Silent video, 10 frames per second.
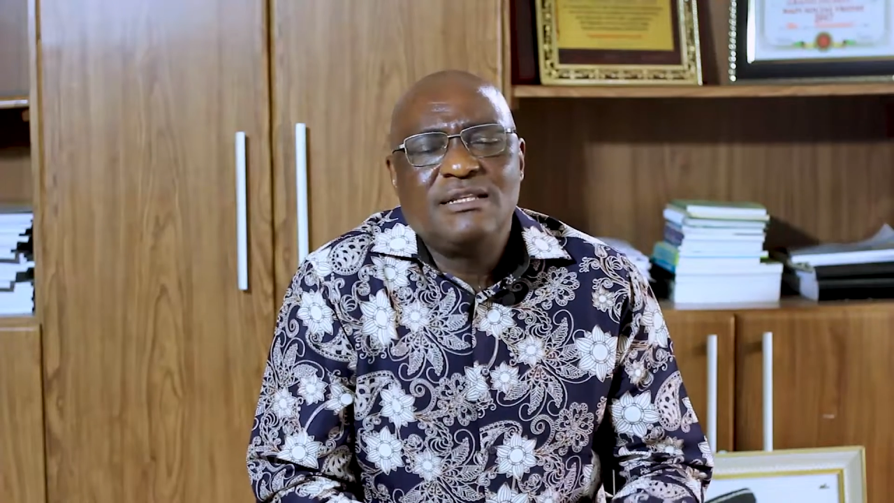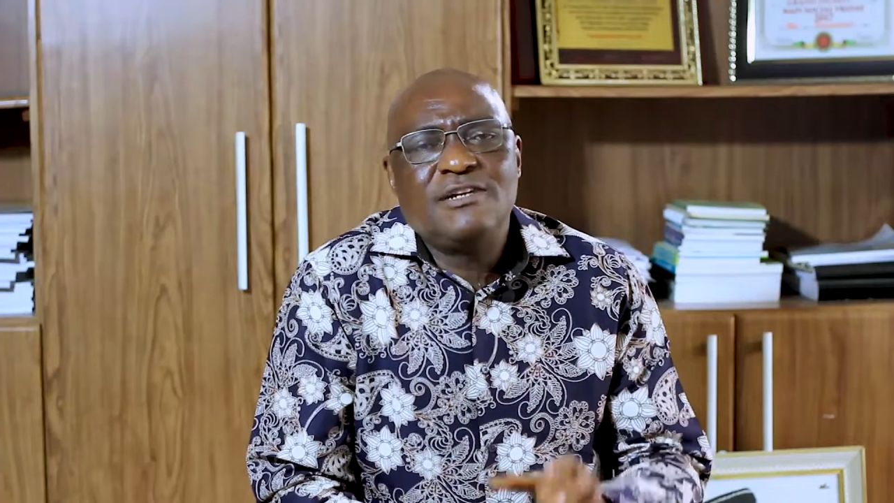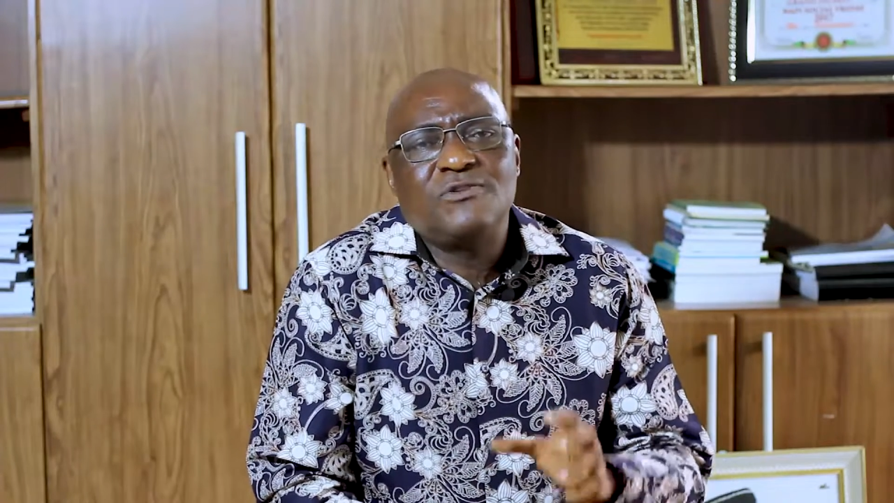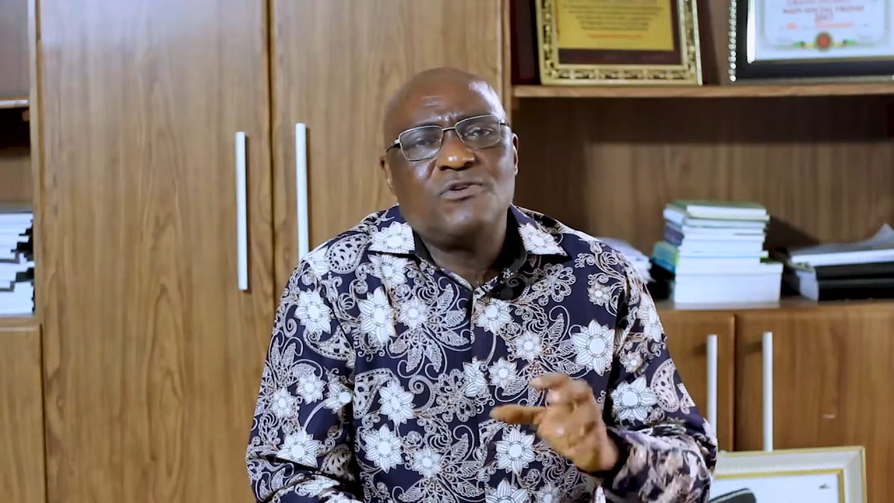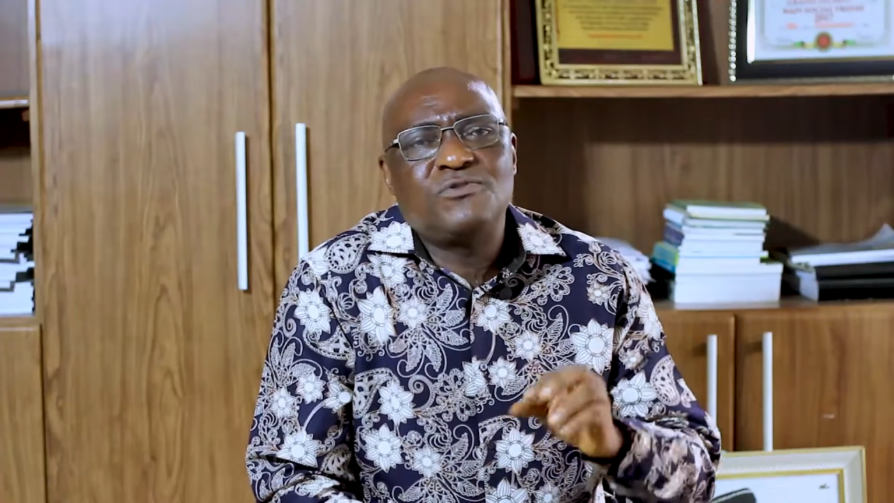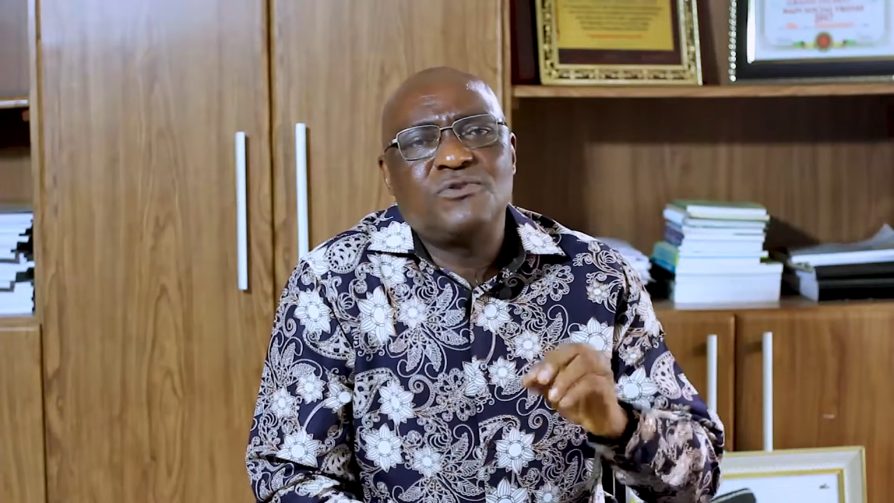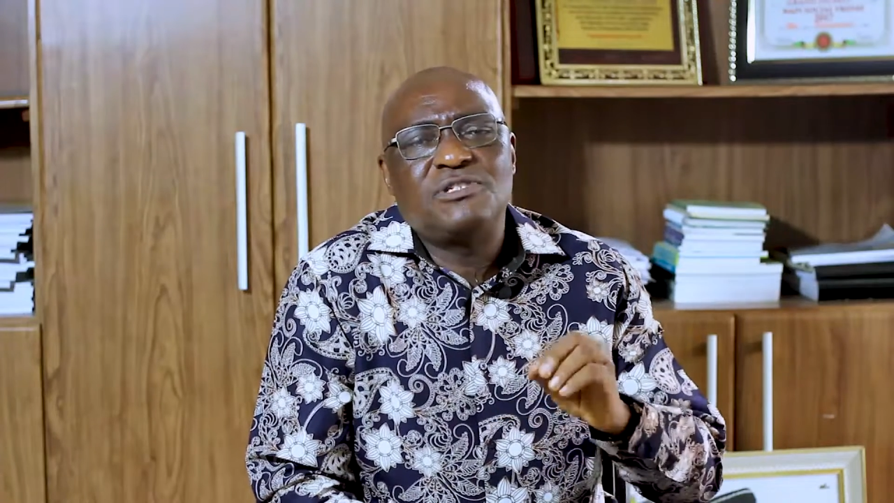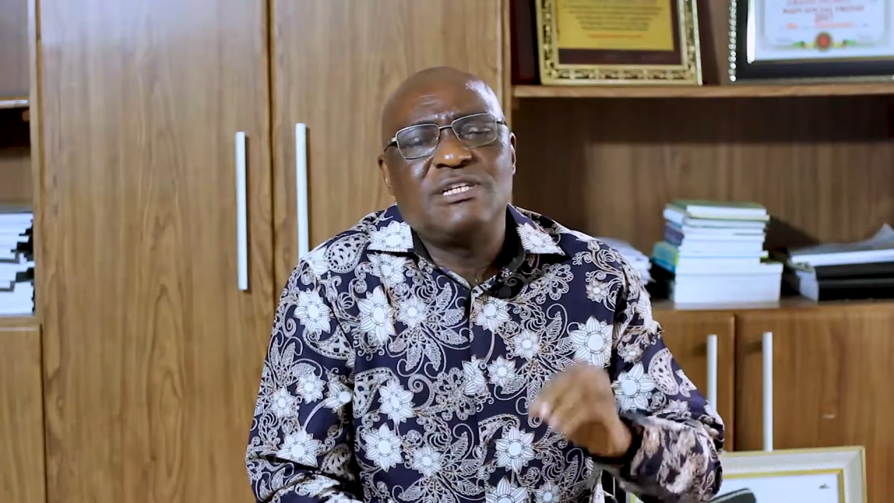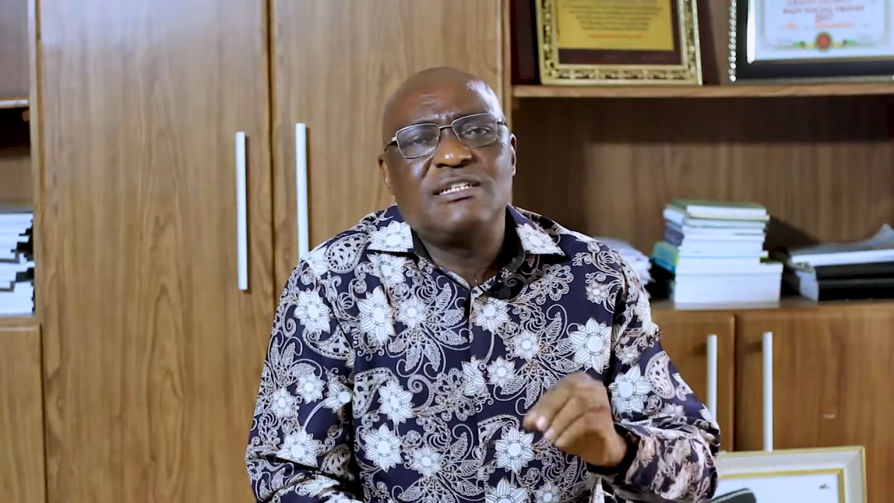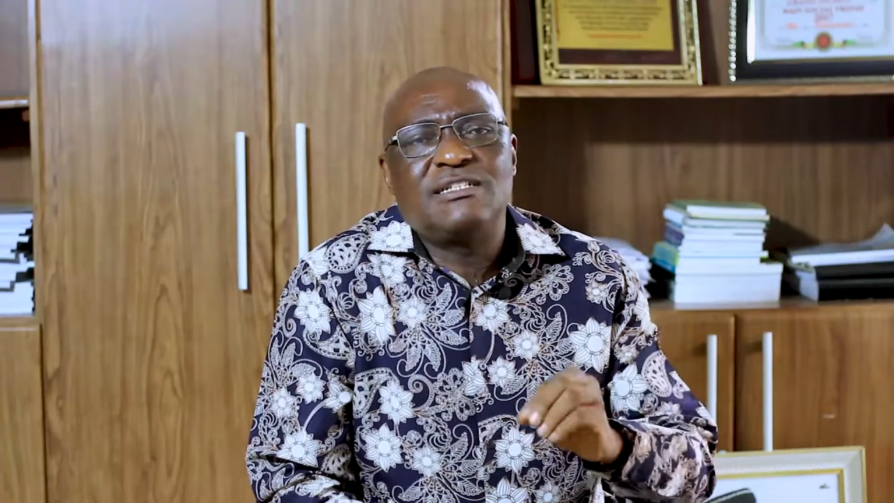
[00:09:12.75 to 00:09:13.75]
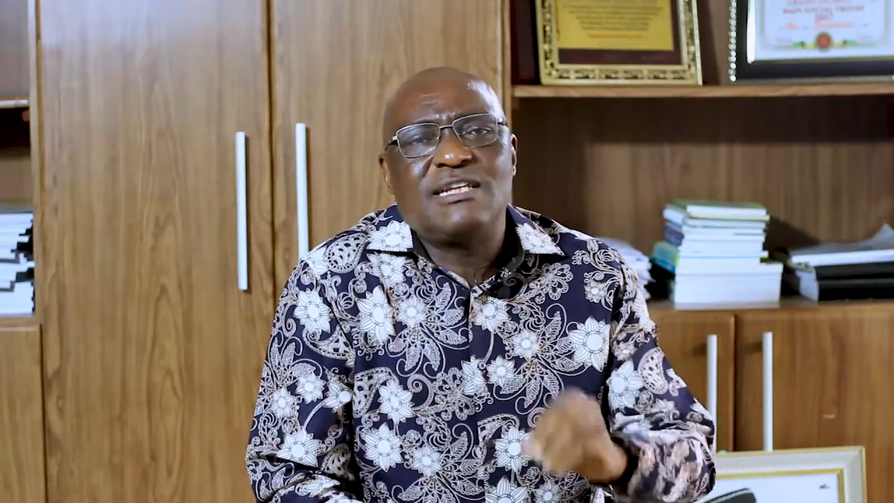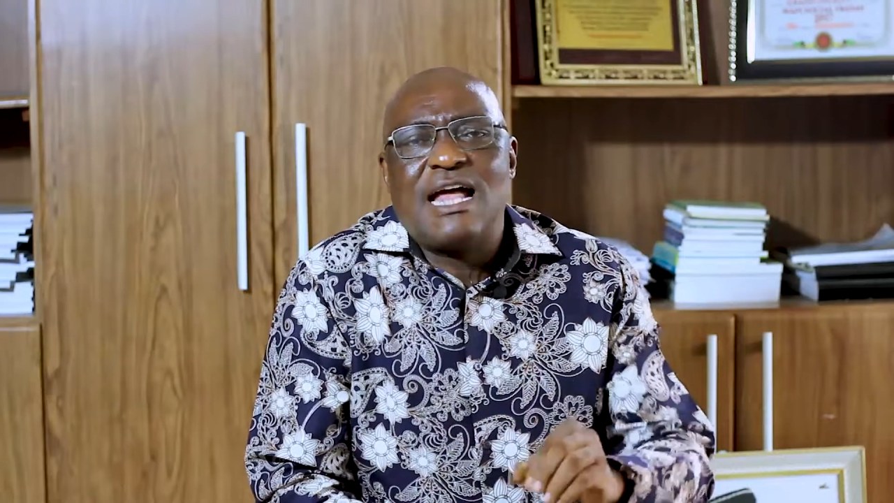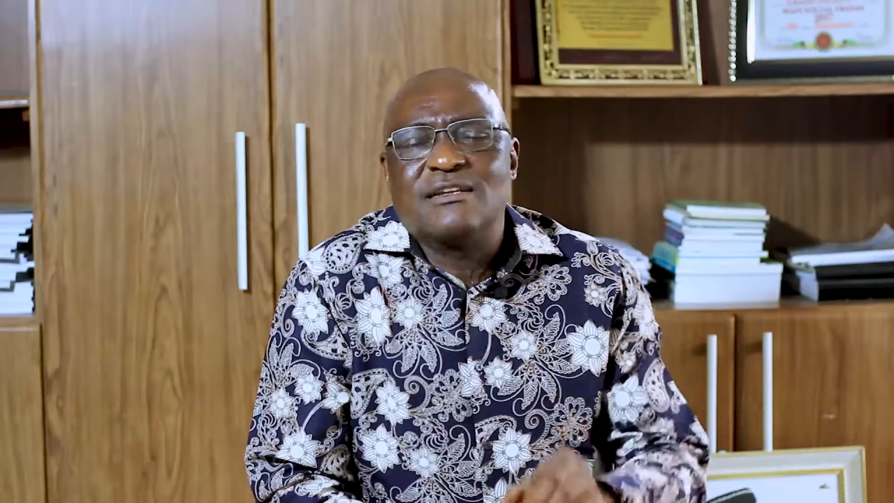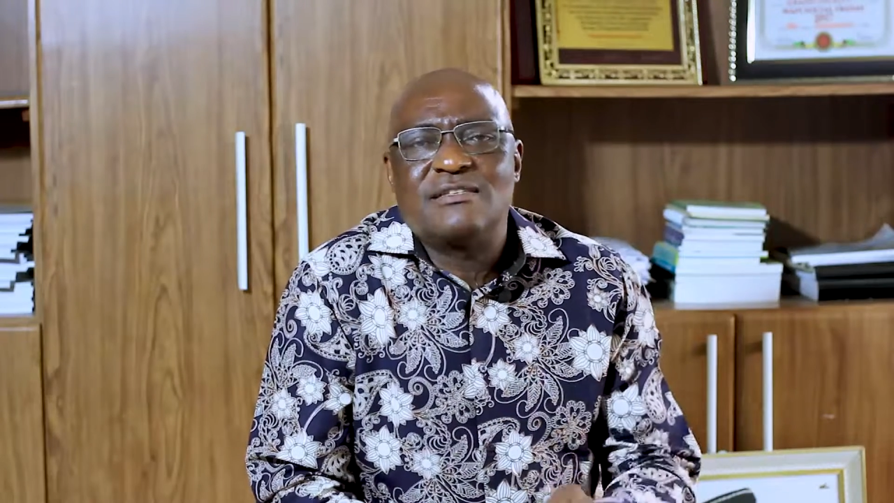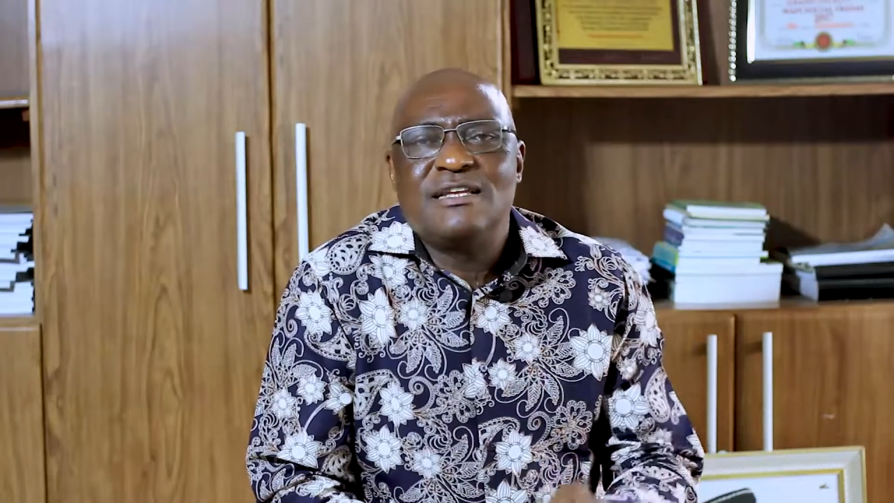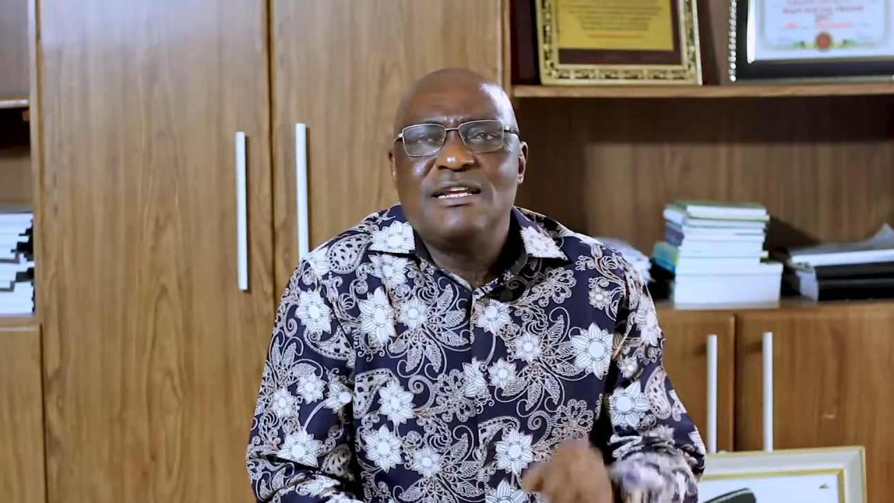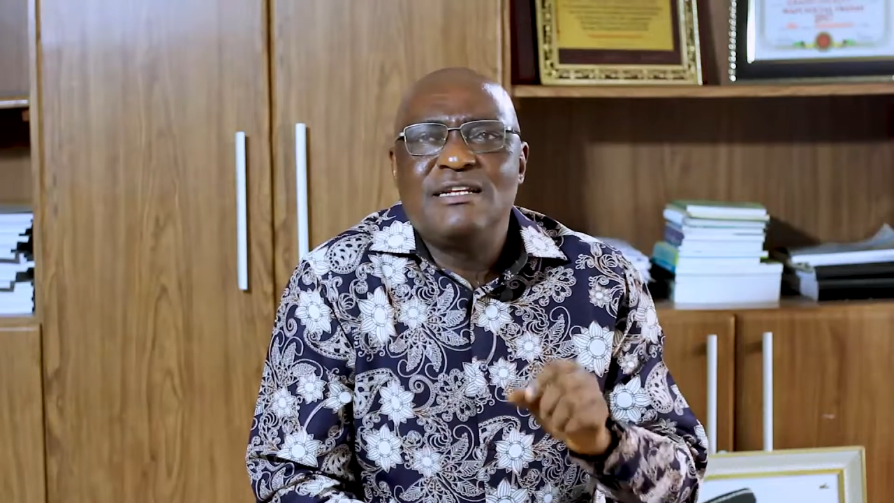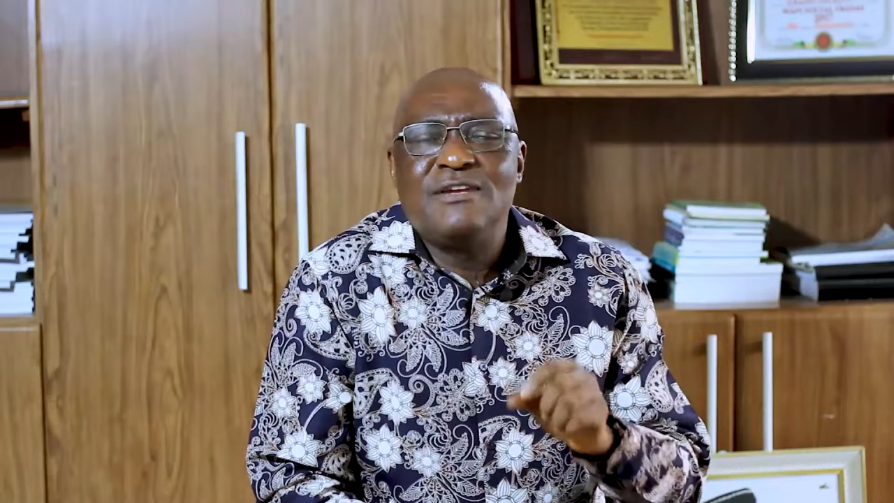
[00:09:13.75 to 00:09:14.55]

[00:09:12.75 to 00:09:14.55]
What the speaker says: There is also change chance.